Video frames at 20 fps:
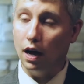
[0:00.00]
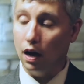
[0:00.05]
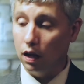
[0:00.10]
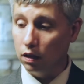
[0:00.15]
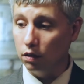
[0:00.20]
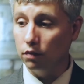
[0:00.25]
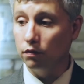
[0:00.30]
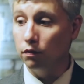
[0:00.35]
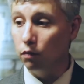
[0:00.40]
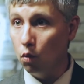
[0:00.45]

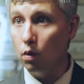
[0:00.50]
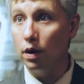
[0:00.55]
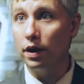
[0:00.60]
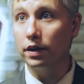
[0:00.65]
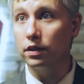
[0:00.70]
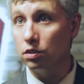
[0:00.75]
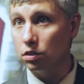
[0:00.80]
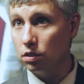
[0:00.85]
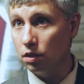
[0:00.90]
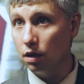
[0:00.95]
I'll
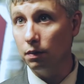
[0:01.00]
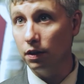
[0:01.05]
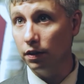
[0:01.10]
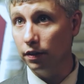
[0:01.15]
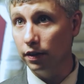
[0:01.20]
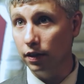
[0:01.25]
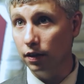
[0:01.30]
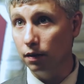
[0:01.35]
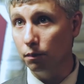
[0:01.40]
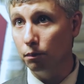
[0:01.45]
avoid some
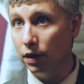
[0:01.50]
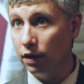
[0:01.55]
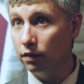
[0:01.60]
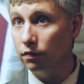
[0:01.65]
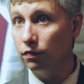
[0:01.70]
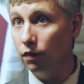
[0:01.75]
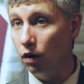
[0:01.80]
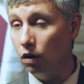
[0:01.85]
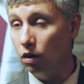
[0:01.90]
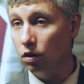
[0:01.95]
of the
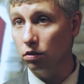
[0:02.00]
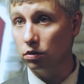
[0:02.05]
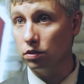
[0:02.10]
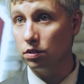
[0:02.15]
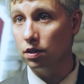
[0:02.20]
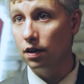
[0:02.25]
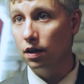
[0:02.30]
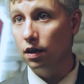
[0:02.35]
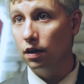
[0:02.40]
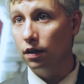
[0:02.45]

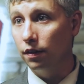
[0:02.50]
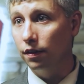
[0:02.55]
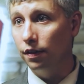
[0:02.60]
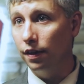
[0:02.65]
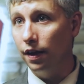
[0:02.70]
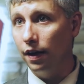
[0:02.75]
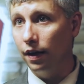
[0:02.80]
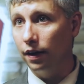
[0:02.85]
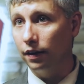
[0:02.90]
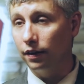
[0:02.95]
pitfalls
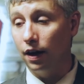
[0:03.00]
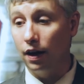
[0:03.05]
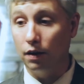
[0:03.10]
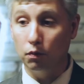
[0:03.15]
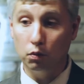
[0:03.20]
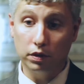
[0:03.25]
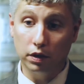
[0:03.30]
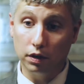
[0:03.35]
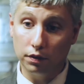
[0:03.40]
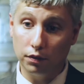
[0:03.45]
that I
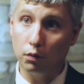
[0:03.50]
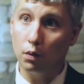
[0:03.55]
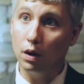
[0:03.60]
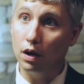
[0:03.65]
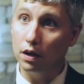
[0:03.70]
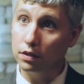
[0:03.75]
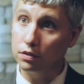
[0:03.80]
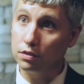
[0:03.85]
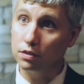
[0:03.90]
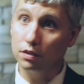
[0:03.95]
would
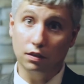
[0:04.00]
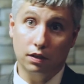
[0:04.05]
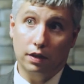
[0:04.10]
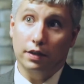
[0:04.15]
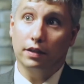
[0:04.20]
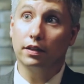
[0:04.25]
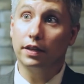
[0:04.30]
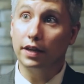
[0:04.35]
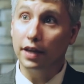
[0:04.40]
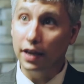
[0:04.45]
otherwise
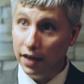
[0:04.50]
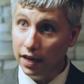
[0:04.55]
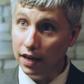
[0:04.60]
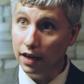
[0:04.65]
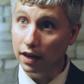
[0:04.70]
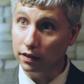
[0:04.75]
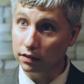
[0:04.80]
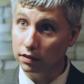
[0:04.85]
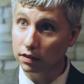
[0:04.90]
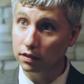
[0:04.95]
likely
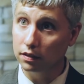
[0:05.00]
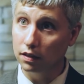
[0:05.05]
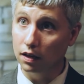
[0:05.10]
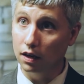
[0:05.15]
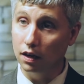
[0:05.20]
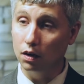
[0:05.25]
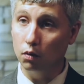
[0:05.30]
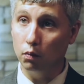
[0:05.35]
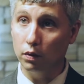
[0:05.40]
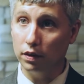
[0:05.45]
hit
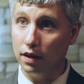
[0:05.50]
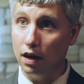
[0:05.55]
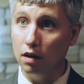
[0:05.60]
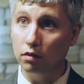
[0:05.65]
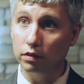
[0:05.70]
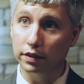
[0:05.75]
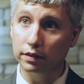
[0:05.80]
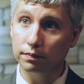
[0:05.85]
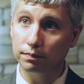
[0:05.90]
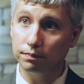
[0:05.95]
uh,
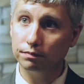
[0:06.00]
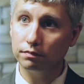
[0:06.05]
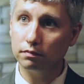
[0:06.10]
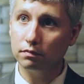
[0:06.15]
without it.